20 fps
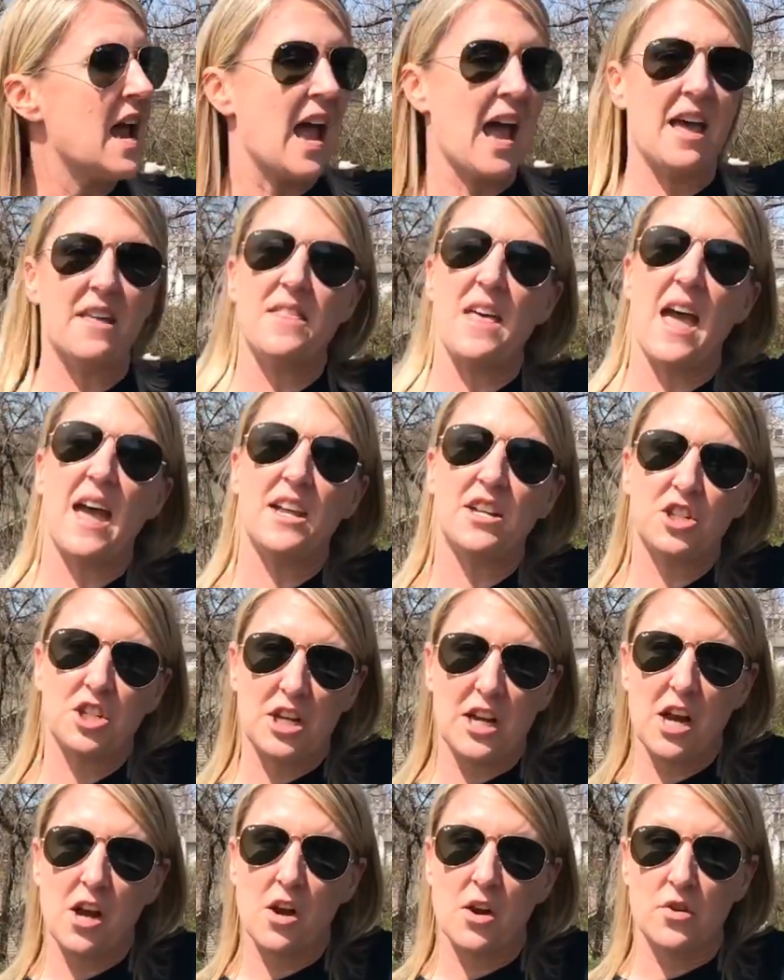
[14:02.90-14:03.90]
and the
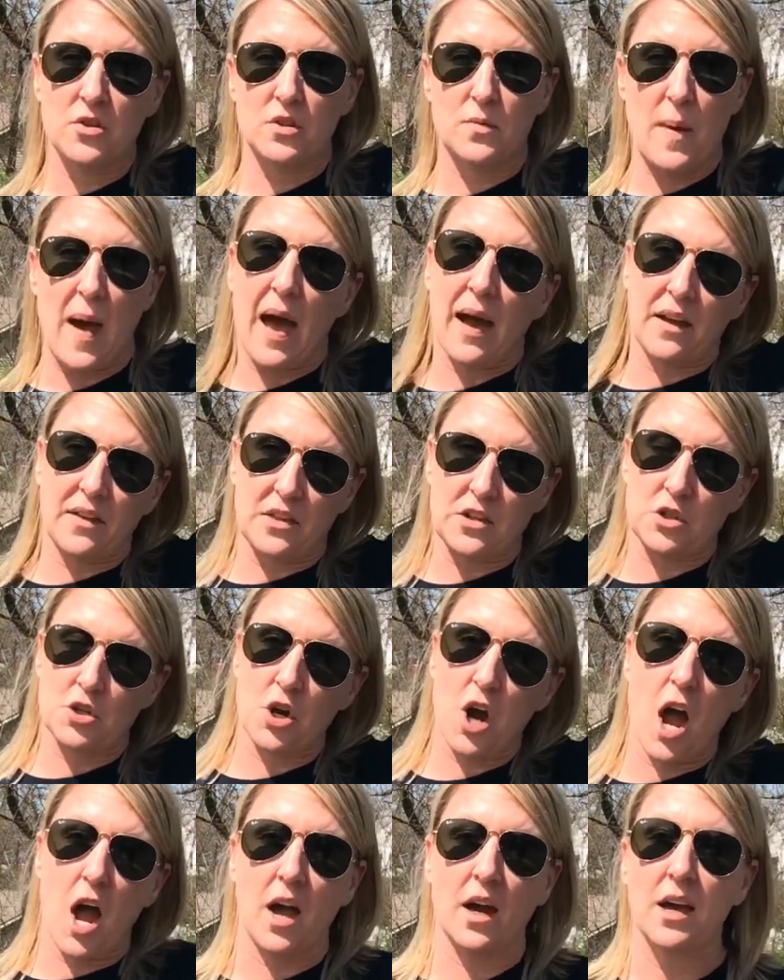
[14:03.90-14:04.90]
engineer who's back at the
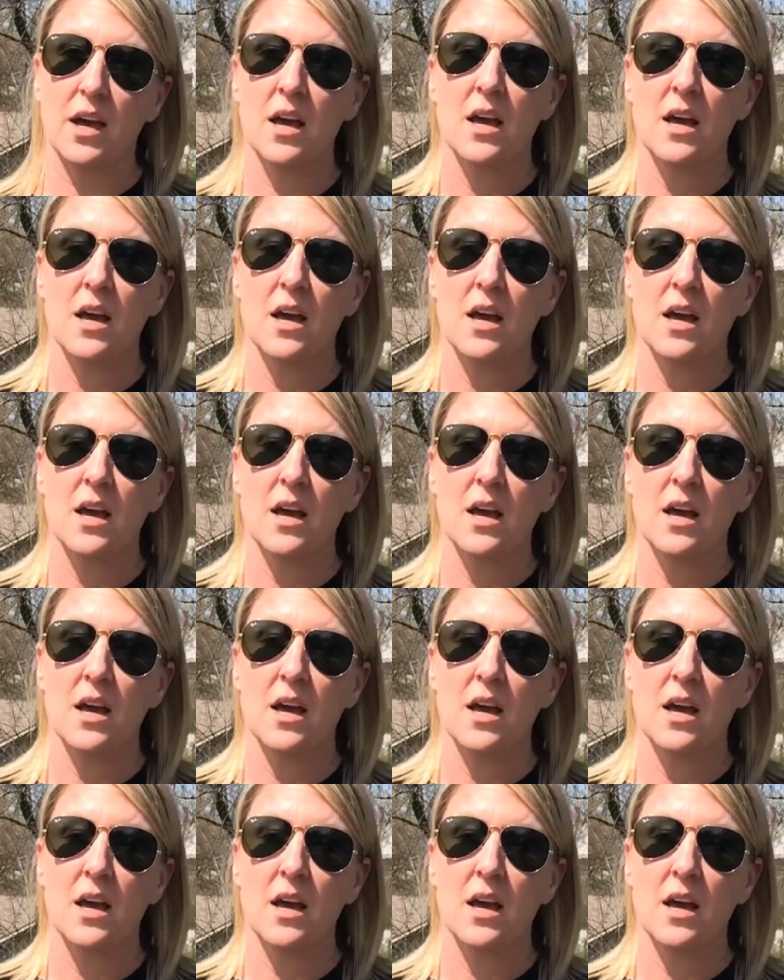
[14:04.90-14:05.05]
truck.